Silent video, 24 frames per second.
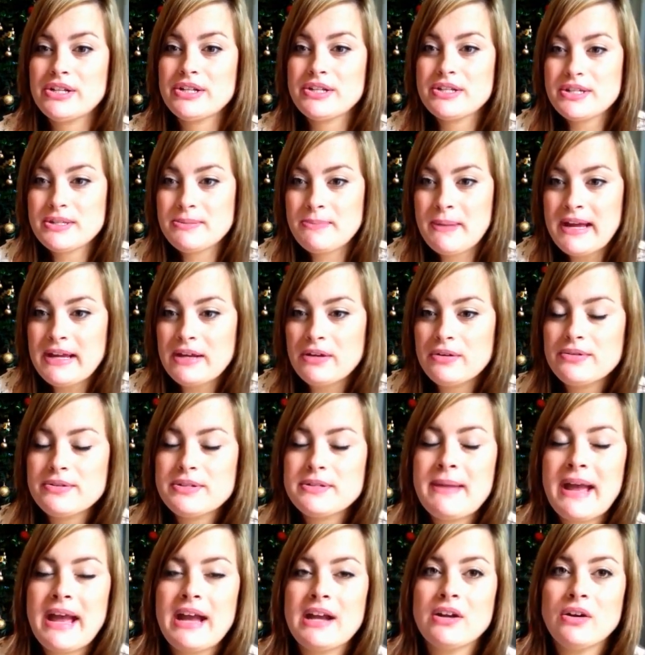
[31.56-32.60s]
spank or
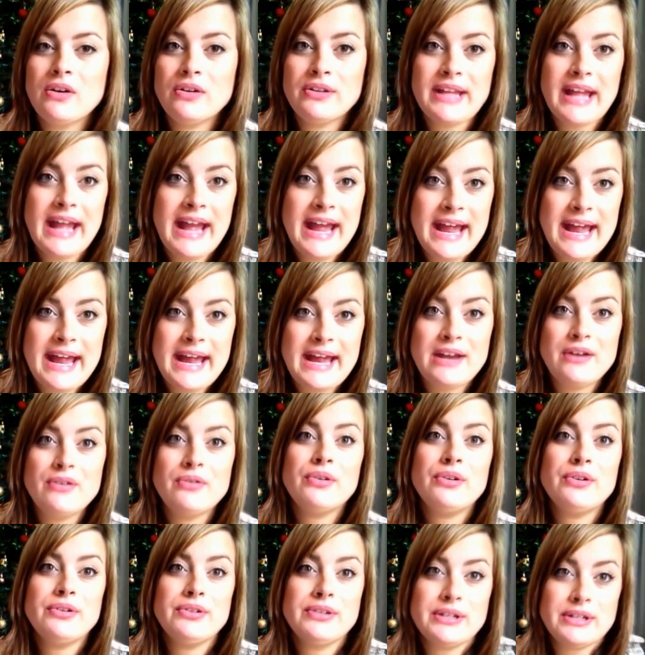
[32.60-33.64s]
smack on the hand or
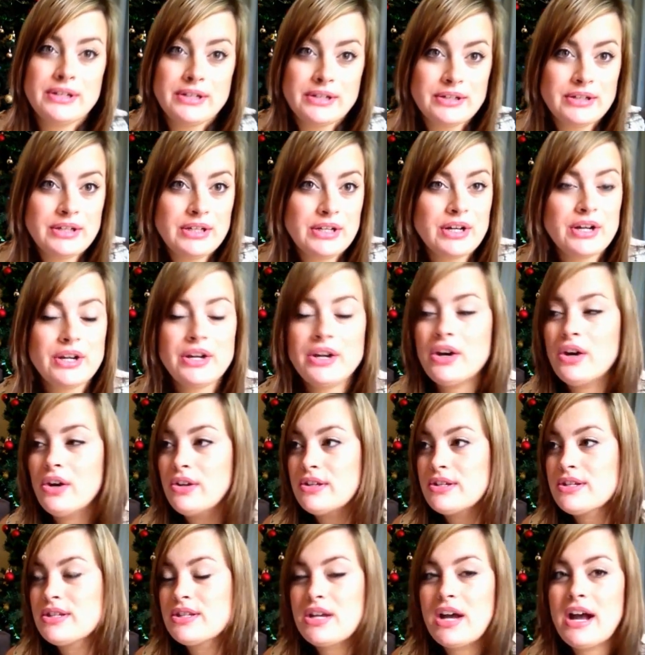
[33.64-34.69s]
on the, on
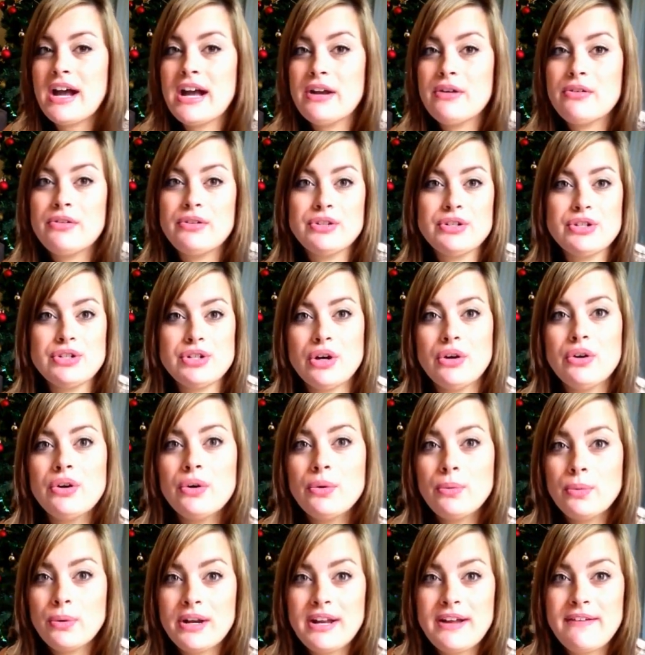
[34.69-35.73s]
the side or on the shoulder
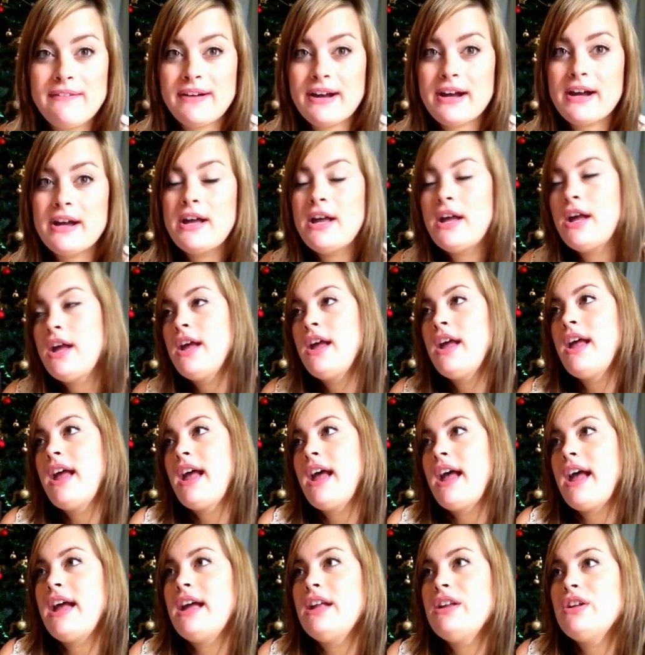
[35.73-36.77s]
or whatever.
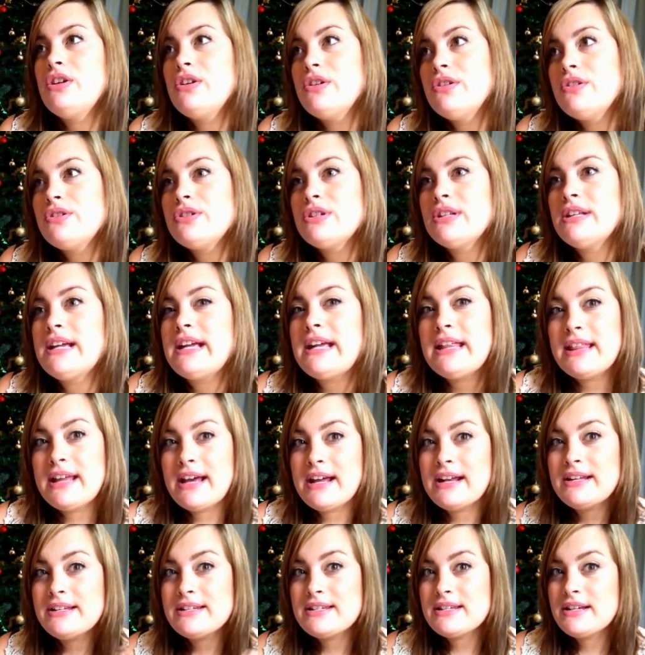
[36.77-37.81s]
And usually
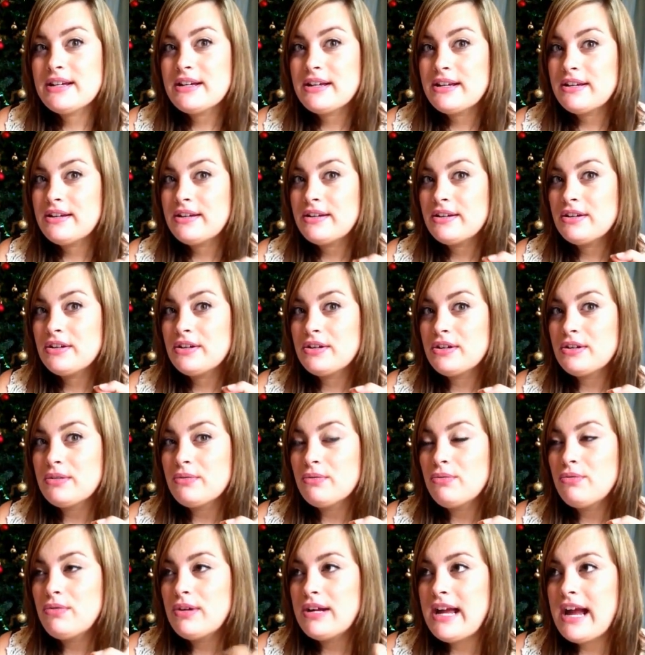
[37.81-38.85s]
that is a
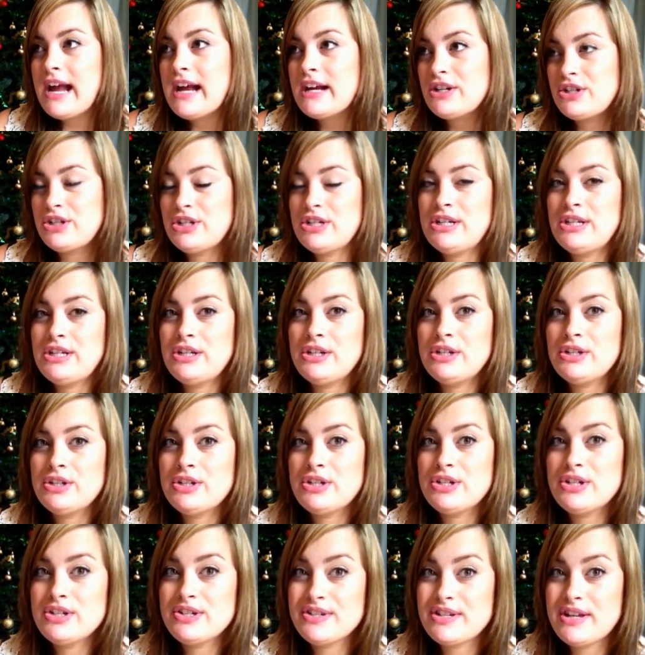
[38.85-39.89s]
reaction
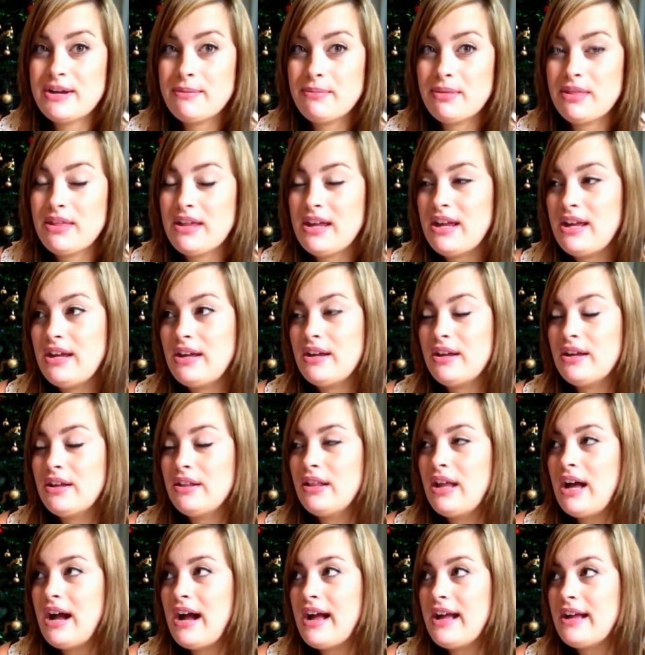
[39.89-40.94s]
to something
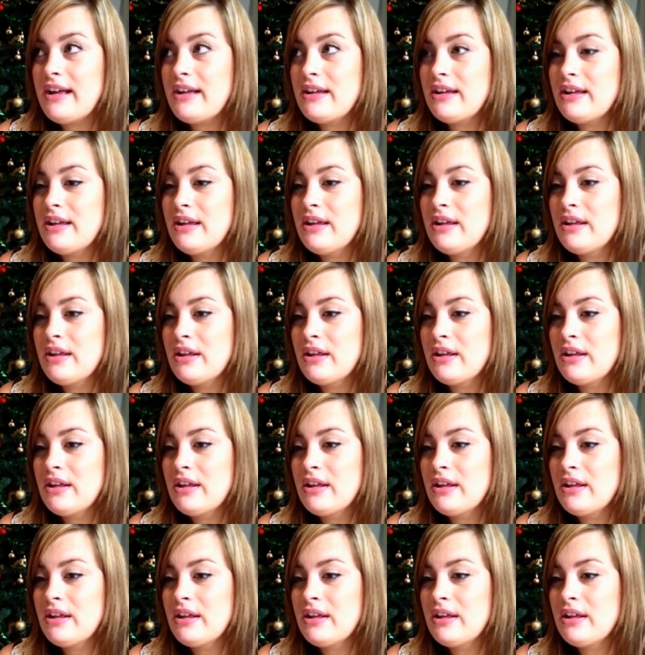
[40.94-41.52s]
like